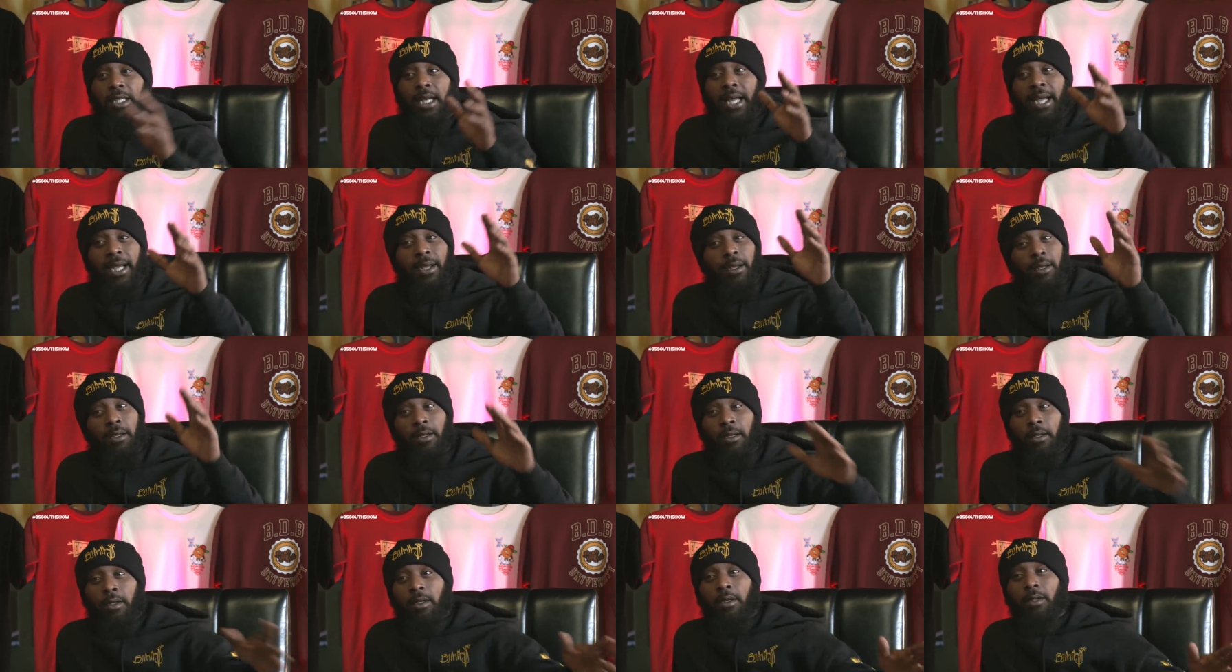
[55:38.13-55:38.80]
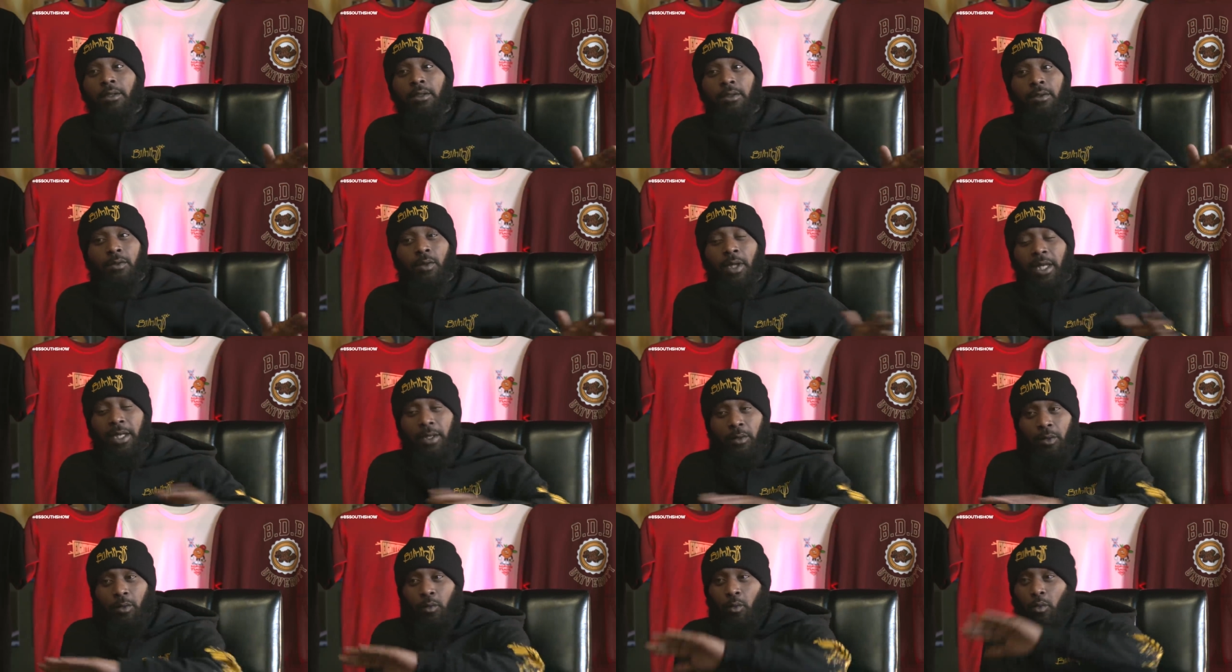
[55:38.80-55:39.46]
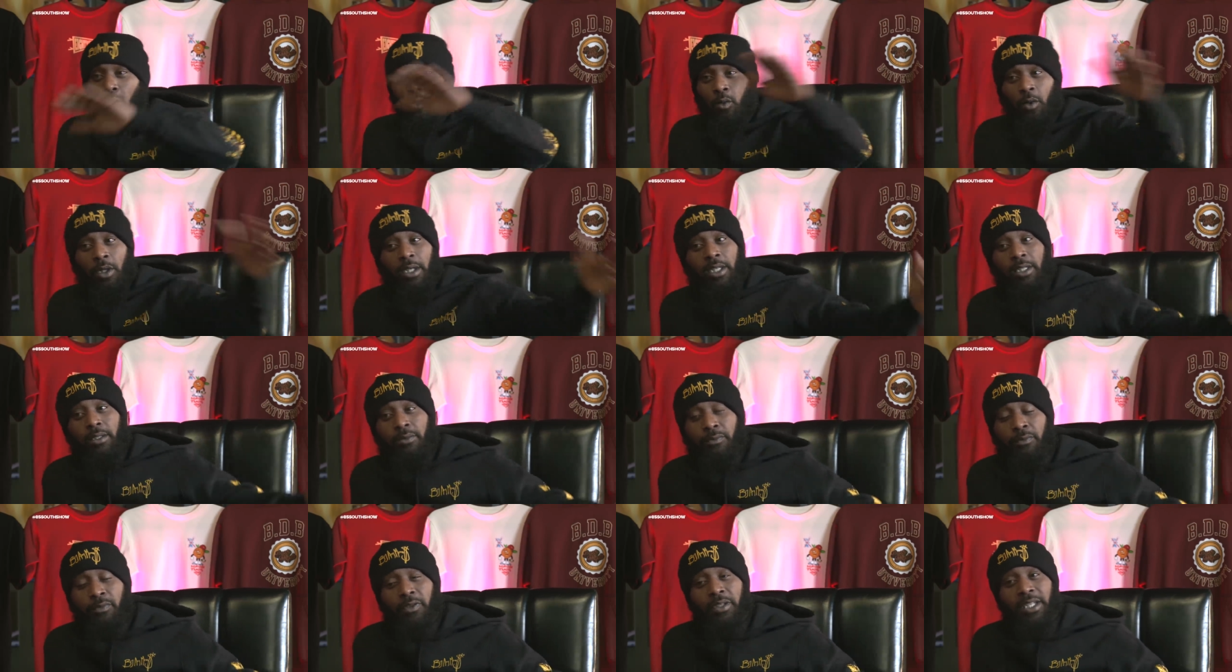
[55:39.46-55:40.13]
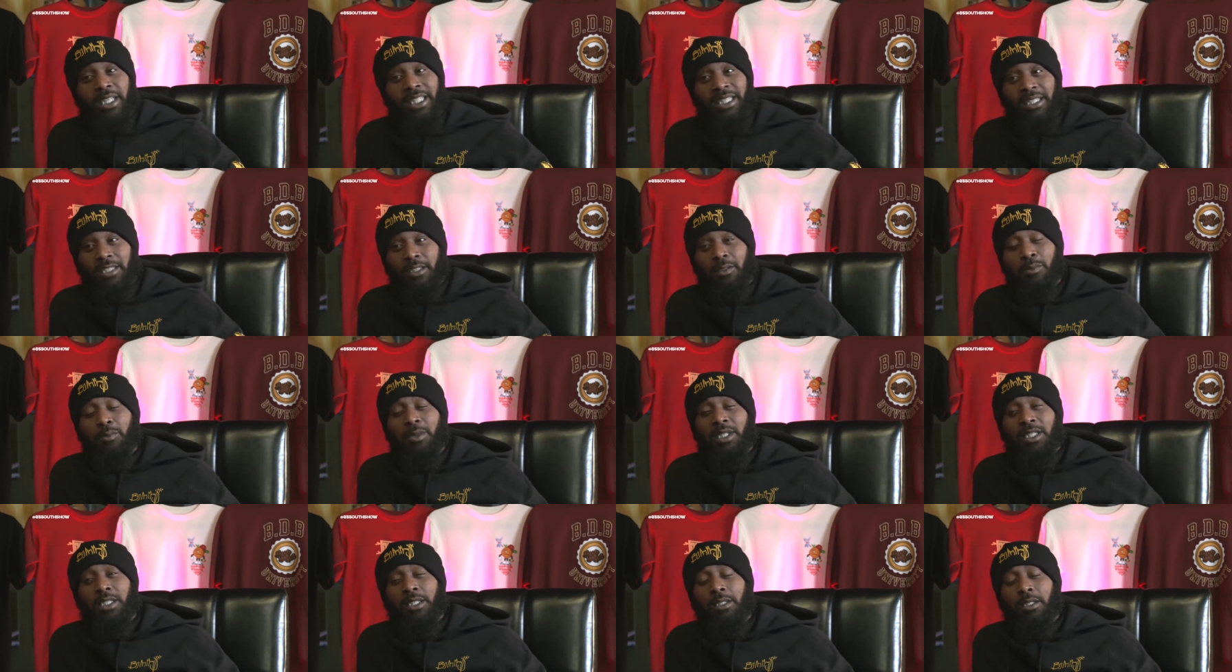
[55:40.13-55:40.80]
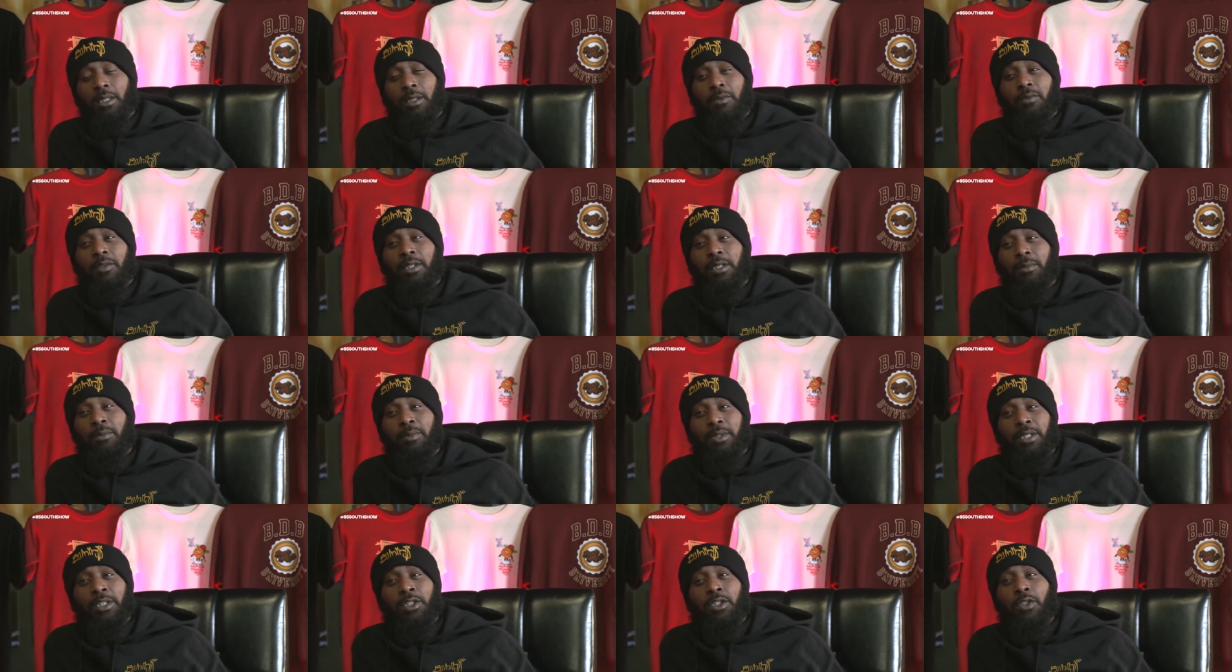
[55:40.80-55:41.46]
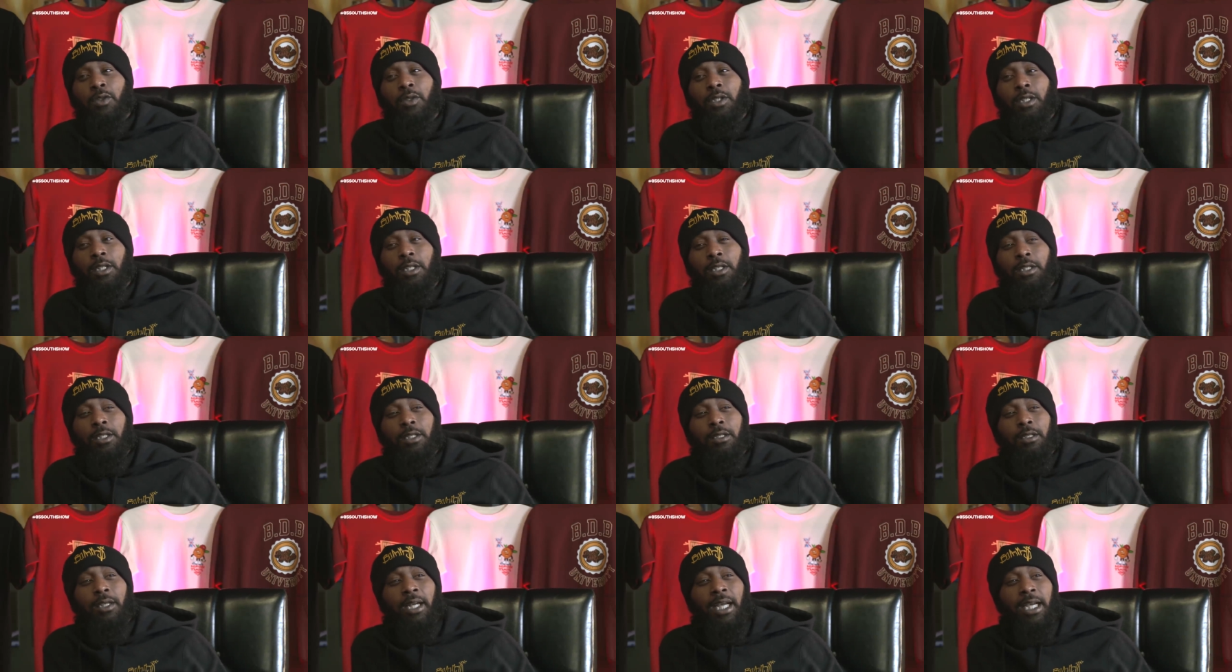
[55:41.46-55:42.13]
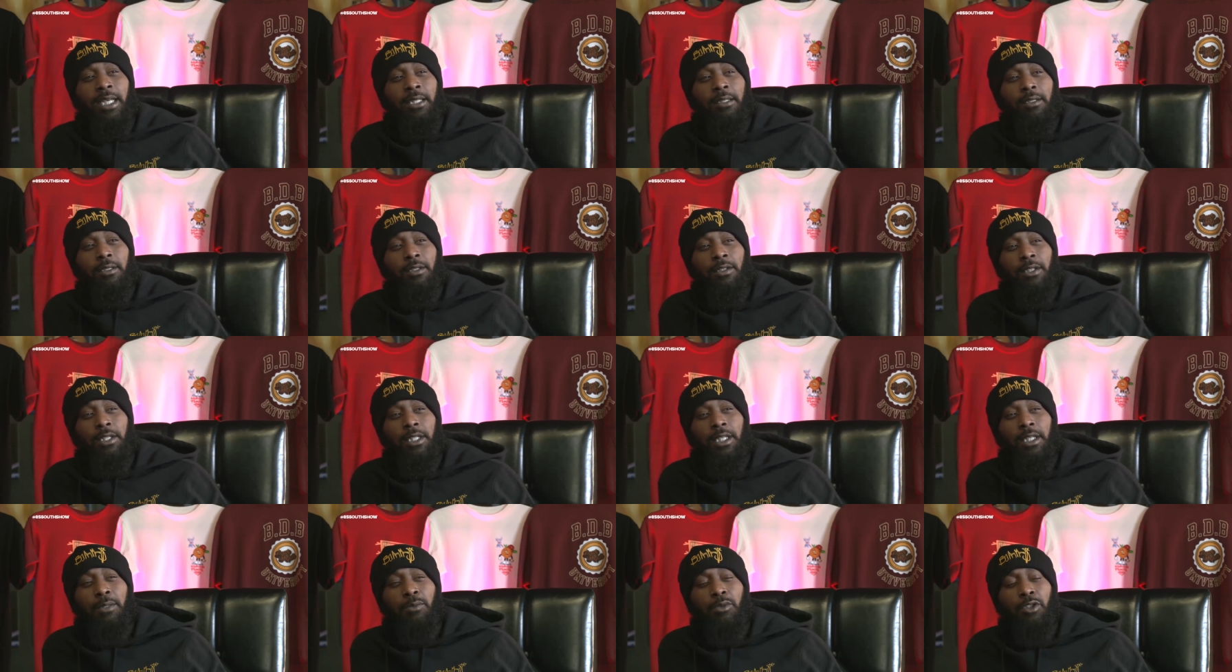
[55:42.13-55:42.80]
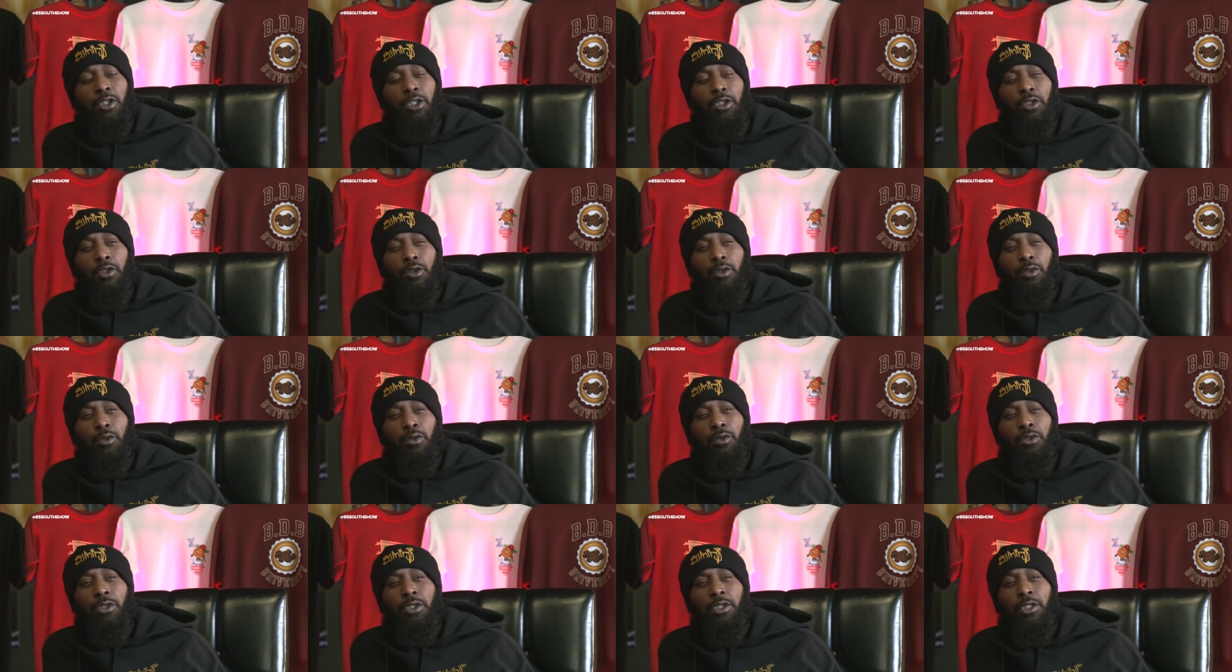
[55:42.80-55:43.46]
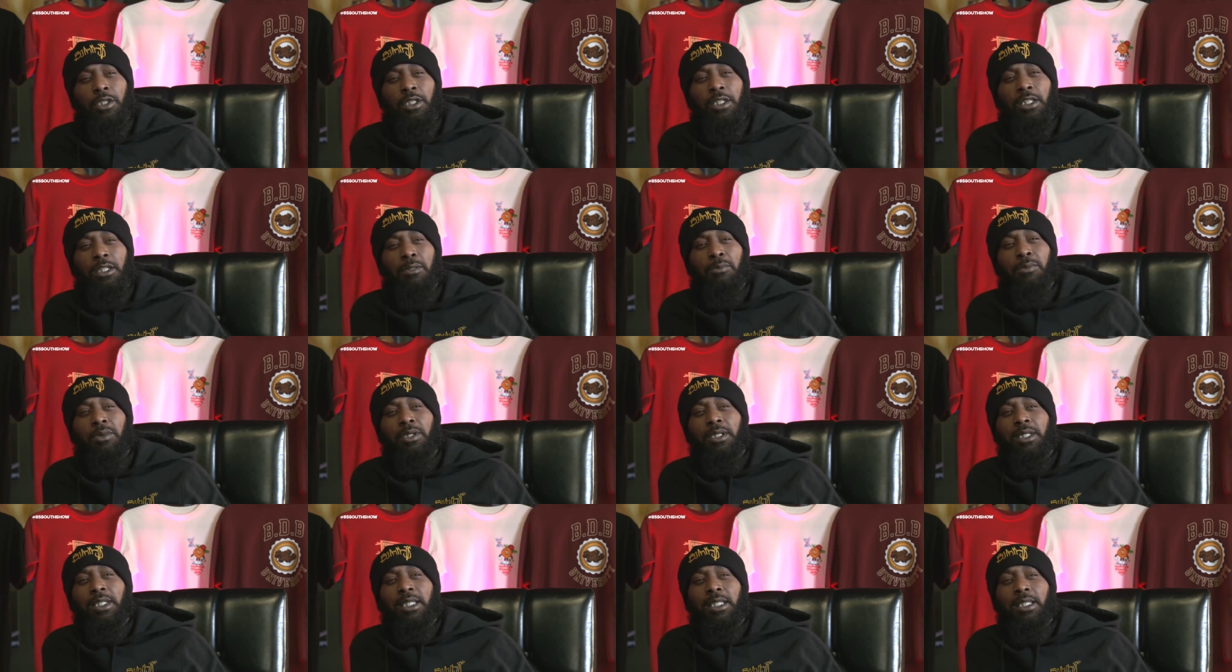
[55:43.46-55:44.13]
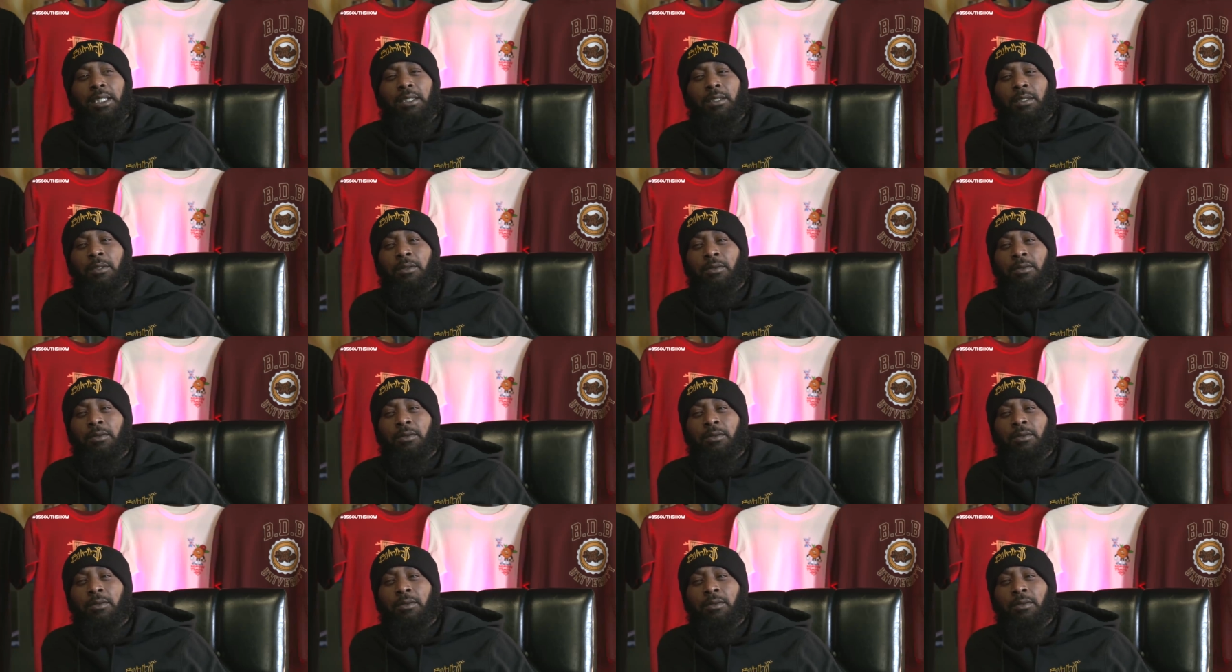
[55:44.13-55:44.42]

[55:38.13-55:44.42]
Like, like one of them fins is missing off that bitch. So it looked like the same shit you used to seeing, but then it